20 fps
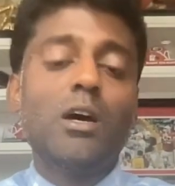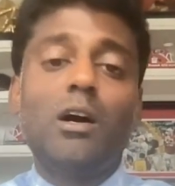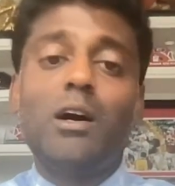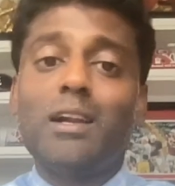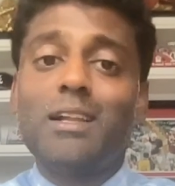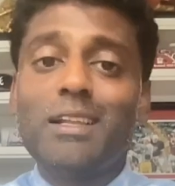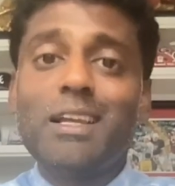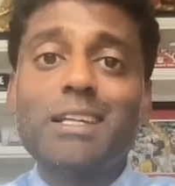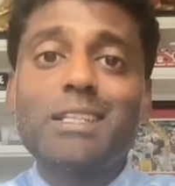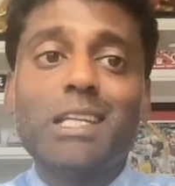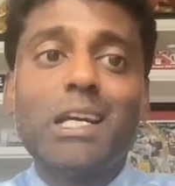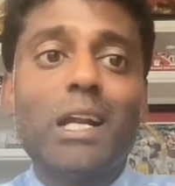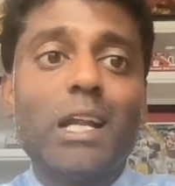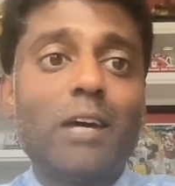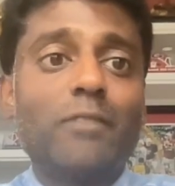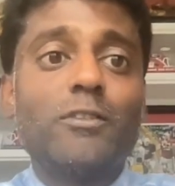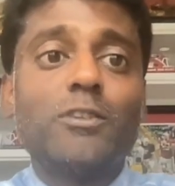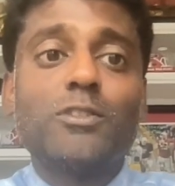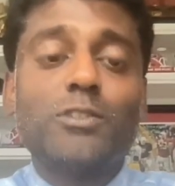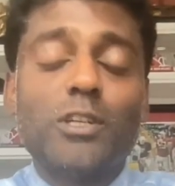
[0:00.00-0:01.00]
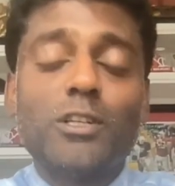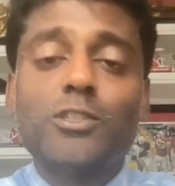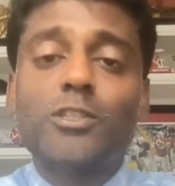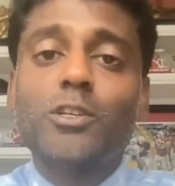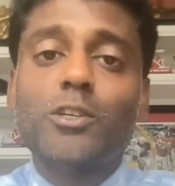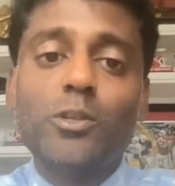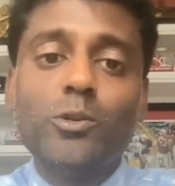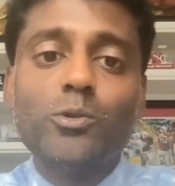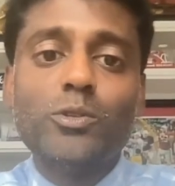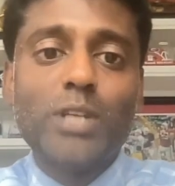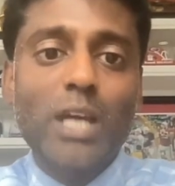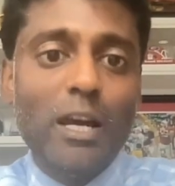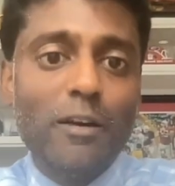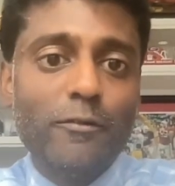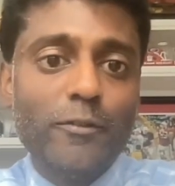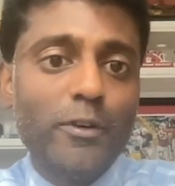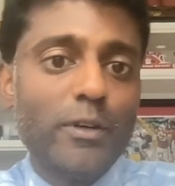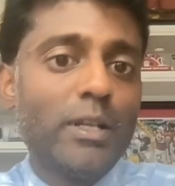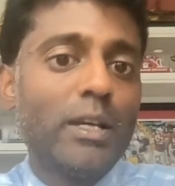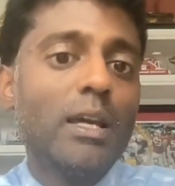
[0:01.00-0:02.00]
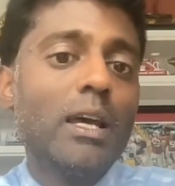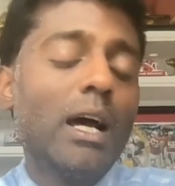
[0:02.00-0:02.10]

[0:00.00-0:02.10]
on a letdown after such a huge effort,